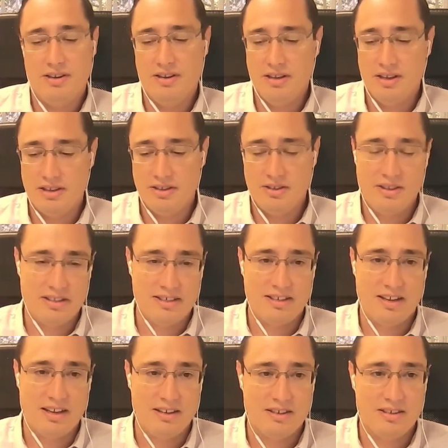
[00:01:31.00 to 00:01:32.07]
to the
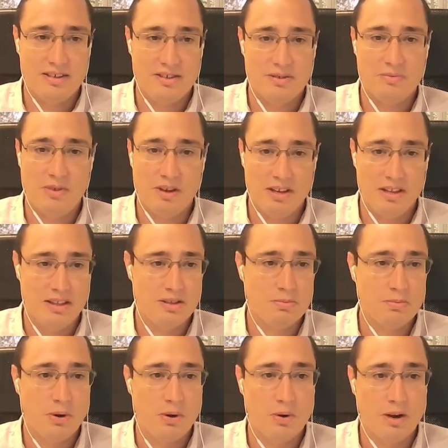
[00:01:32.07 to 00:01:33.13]
scientists running these
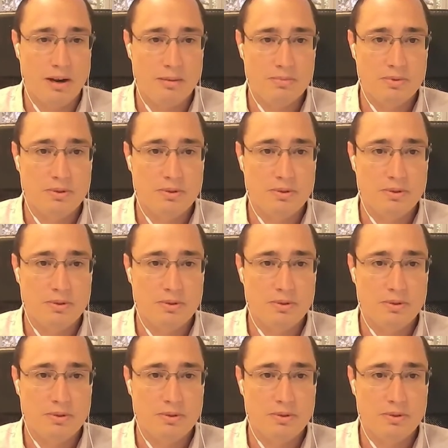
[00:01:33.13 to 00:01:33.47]
programs.